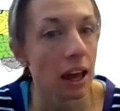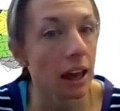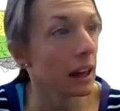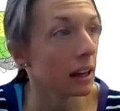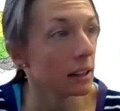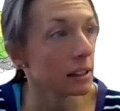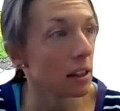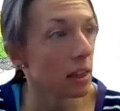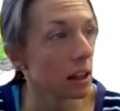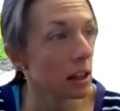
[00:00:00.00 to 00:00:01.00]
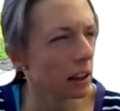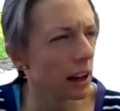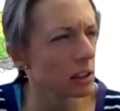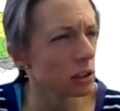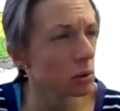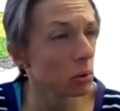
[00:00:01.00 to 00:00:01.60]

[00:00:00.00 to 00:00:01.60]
And the last